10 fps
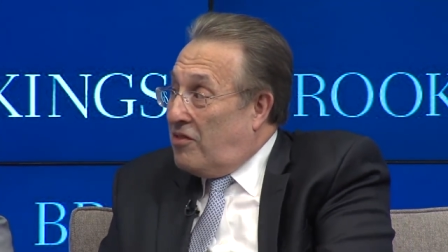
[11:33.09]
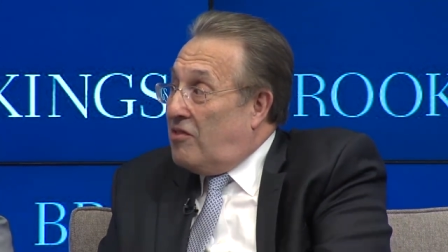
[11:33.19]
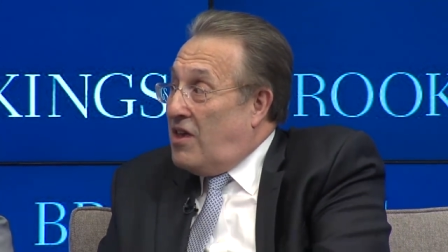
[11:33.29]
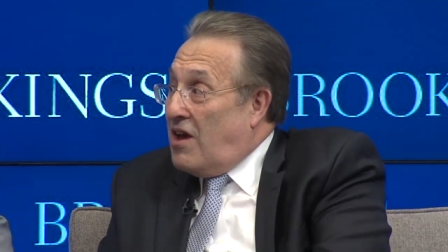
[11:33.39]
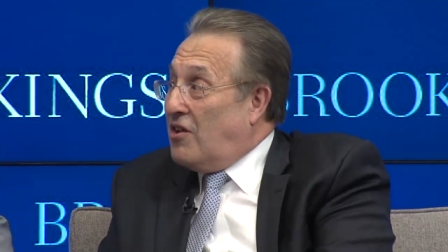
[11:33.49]

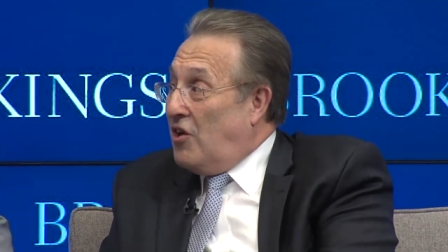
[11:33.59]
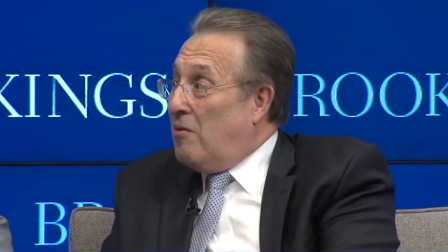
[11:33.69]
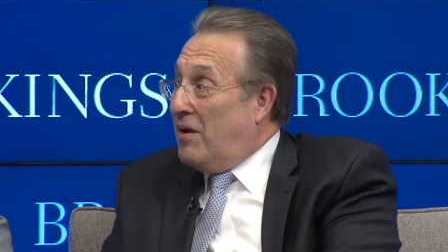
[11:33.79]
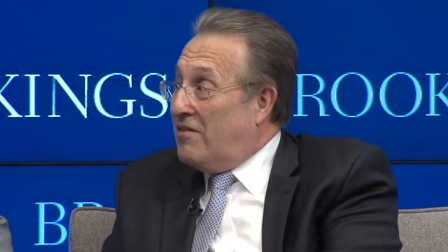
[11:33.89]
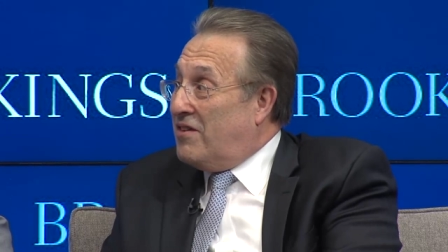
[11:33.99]
The
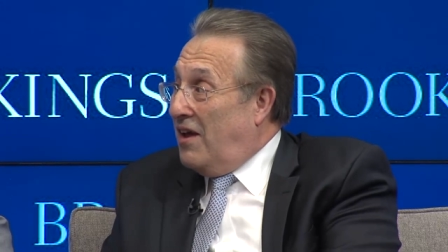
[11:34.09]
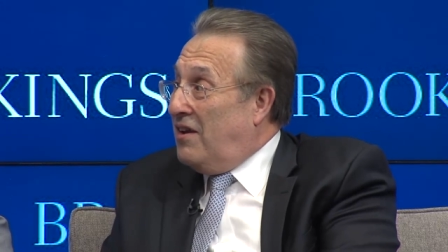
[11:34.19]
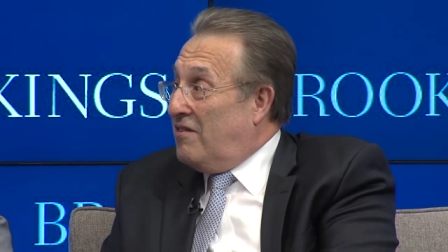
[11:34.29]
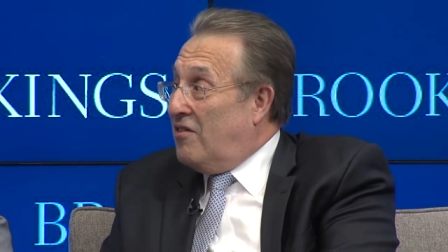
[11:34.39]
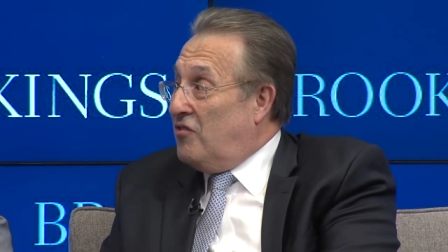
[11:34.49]
economic
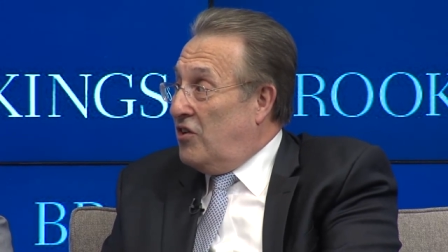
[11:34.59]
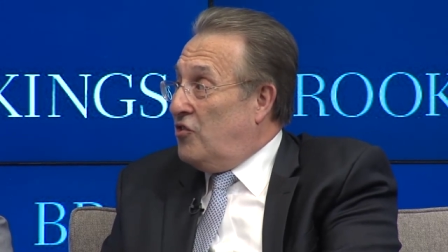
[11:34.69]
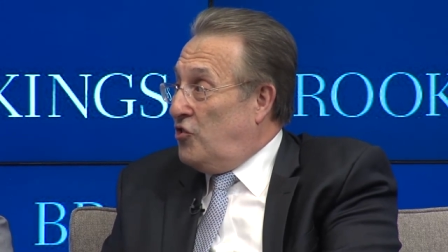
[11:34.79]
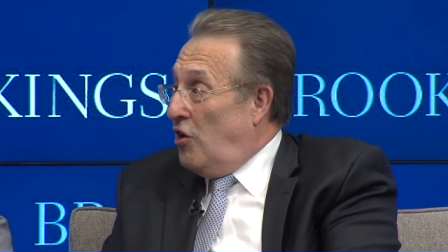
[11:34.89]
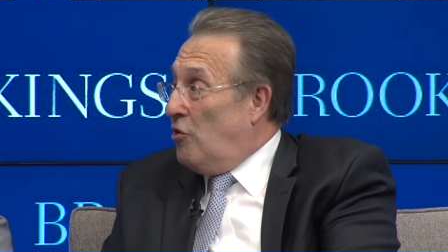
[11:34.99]
studies have just
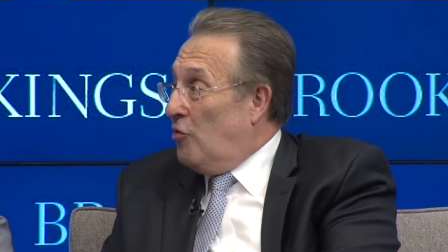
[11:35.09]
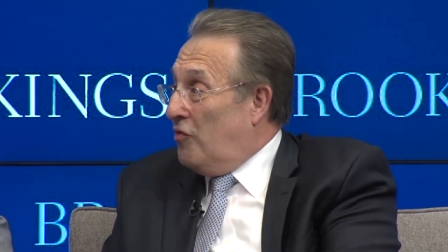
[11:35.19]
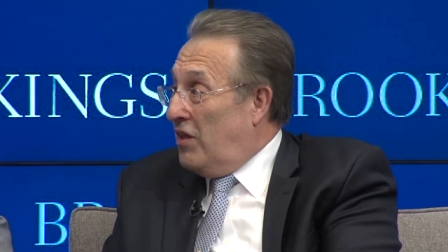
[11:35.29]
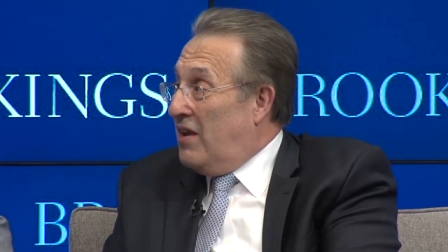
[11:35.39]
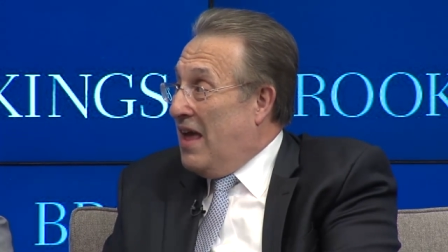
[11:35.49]

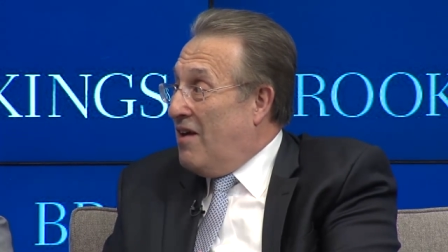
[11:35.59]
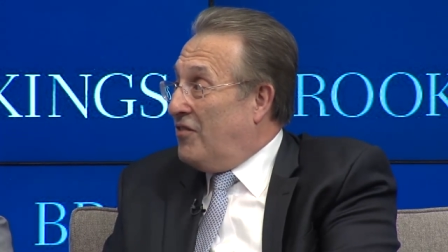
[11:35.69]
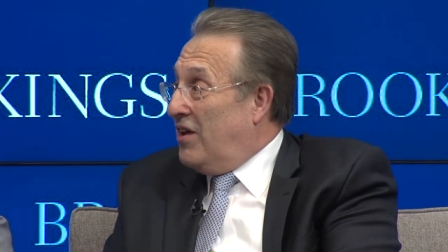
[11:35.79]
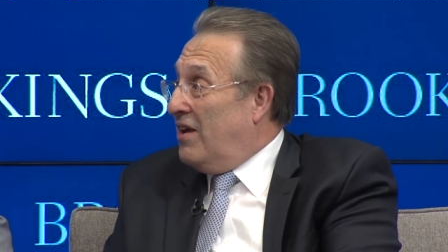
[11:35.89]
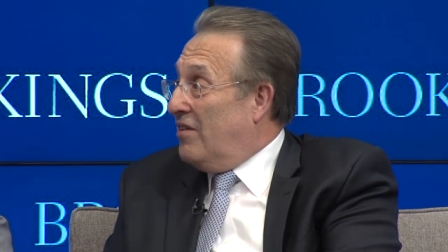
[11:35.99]
shown that
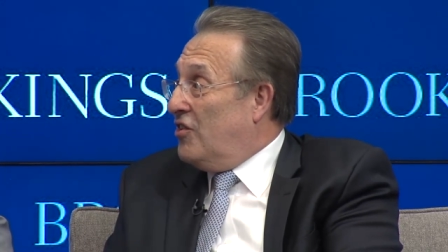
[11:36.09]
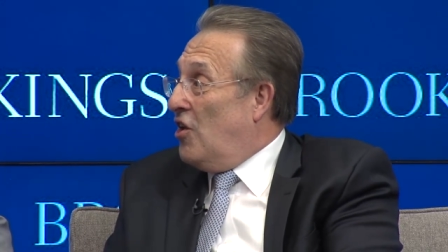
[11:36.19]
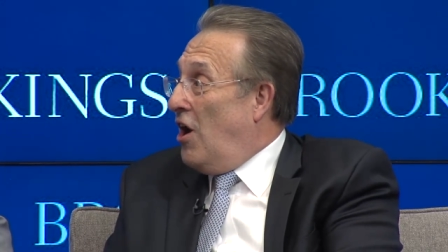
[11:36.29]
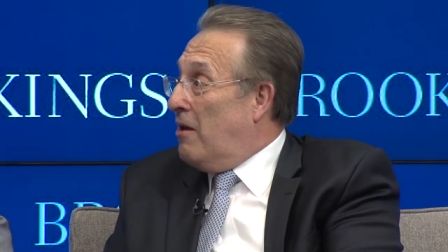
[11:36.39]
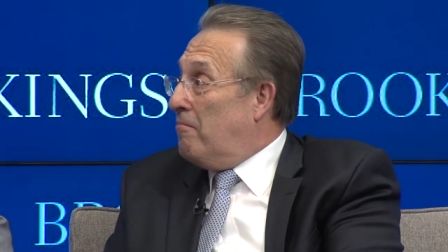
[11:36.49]
NAFTA has
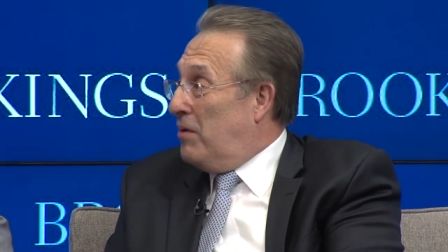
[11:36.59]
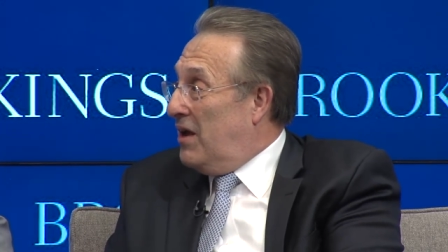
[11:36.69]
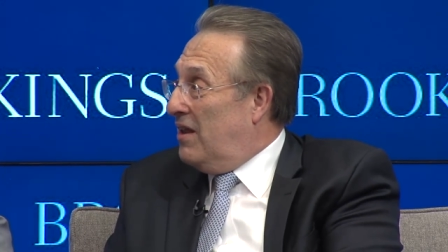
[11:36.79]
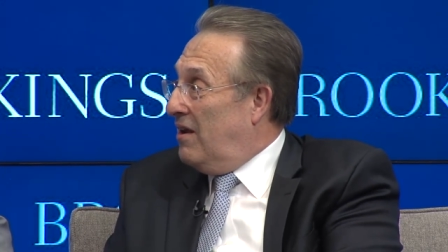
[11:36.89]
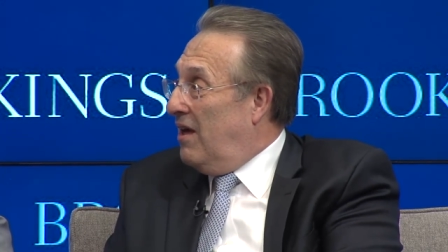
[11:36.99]
not
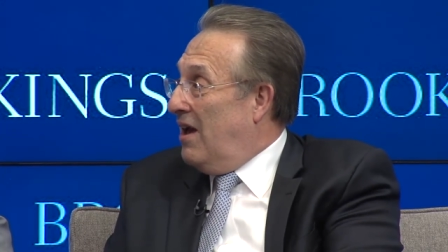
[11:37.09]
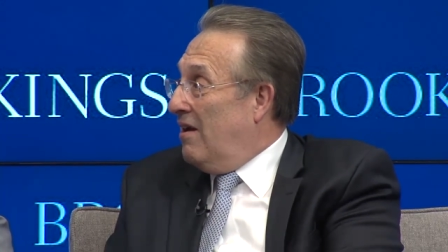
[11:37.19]
been